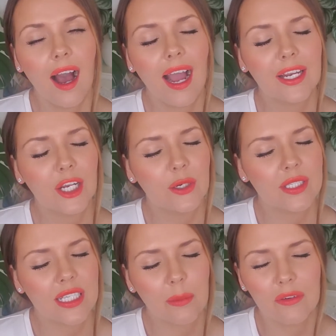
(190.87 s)
I
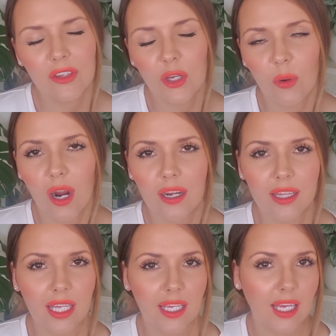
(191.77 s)
know some of you
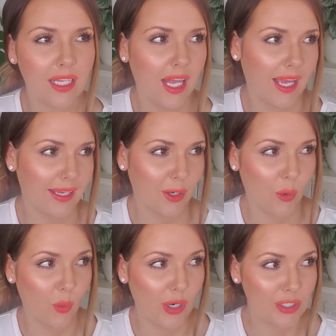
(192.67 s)
are thinking
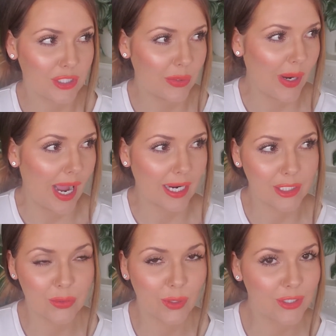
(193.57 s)
like, where's the
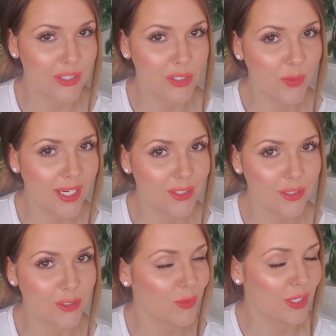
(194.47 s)
wax? Where's the
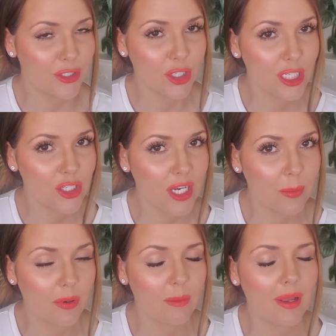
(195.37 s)
tweezers? When is she gonna
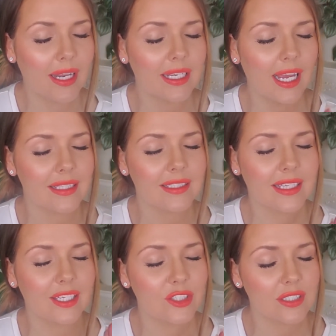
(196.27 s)
shape them? And
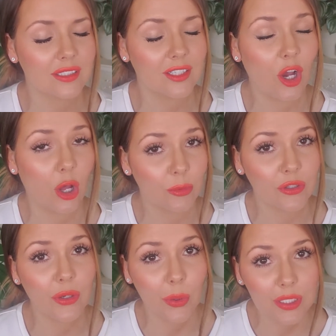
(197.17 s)
guys, okay, just
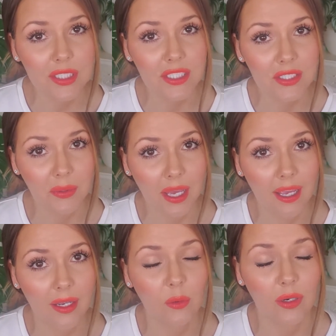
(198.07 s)
calm your little horses.
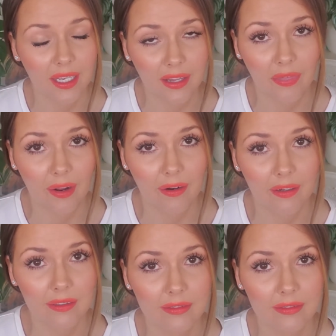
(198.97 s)
Okay, we're getting there.